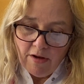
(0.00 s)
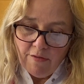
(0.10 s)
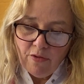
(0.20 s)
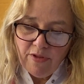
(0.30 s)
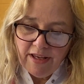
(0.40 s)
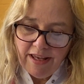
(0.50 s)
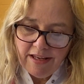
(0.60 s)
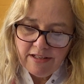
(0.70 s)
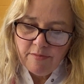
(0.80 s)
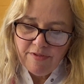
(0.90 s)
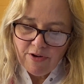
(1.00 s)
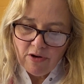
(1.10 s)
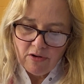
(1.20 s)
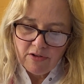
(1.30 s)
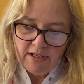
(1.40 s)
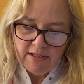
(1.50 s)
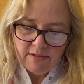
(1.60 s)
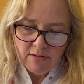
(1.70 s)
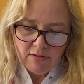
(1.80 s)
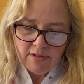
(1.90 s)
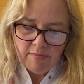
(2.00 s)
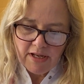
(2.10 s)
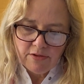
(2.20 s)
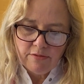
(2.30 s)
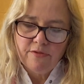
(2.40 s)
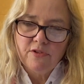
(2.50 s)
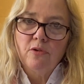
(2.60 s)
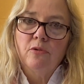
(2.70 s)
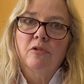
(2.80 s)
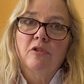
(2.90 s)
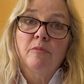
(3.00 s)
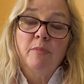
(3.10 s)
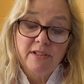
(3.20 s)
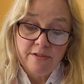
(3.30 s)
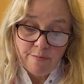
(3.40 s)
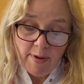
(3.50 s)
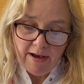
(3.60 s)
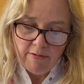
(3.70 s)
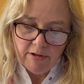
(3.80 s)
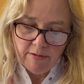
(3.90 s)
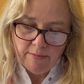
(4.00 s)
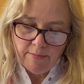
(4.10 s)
For the kingdom of God is not a matter of talk, but of power.